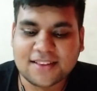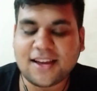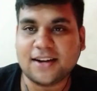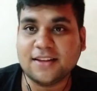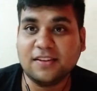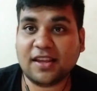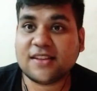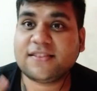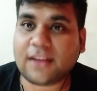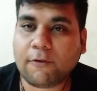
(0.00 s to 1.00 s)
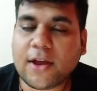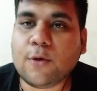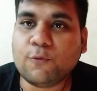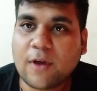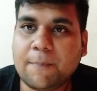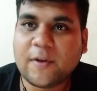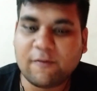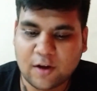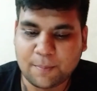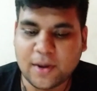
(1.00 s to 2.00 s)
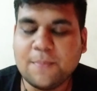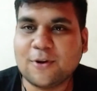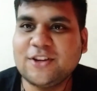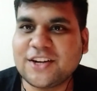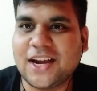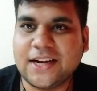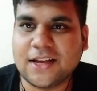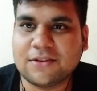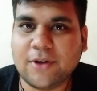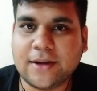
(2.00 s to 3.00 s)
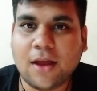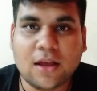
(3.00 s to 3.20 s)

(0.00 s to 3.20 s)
that is 7 web development project ideas, right?